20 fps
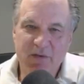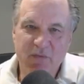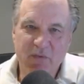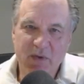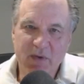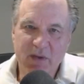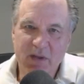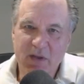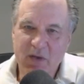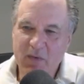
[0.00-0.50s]

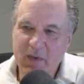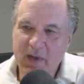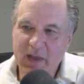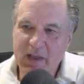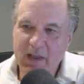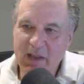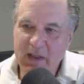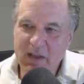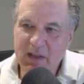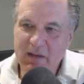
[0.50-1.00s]
really
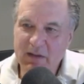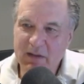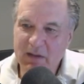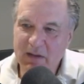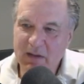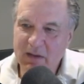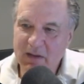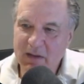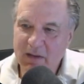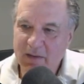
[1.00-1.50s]
quite
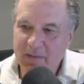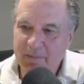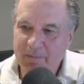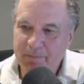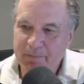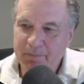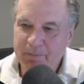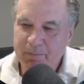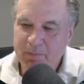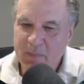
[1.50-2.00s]
easy.
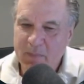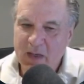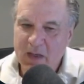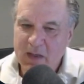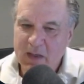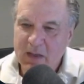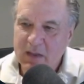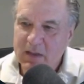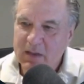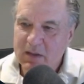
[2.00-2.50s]

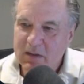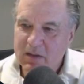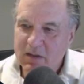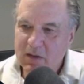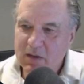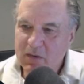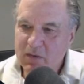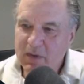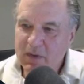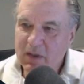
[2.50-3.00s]

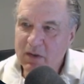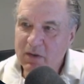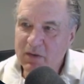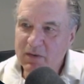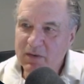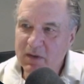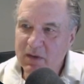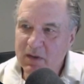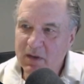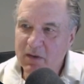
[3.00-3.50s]
So
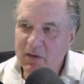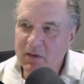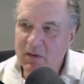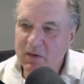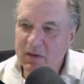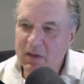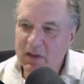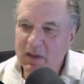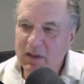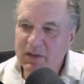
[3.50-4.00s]
here's
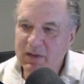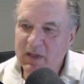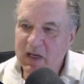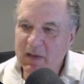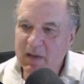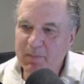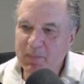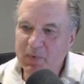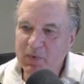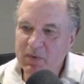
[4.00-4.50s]
another
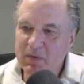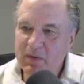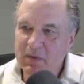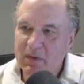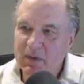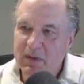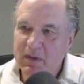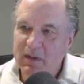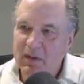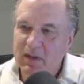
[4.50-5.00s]
example
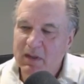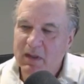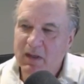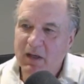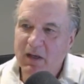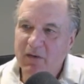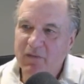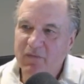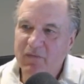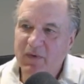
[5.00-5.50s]

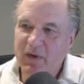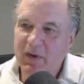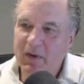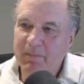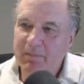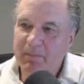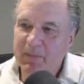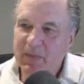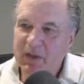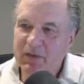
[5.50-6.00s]
of
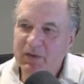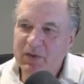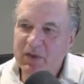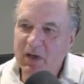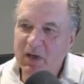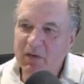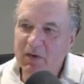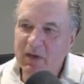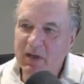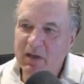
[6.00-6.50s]
a
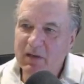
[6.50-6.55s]
steering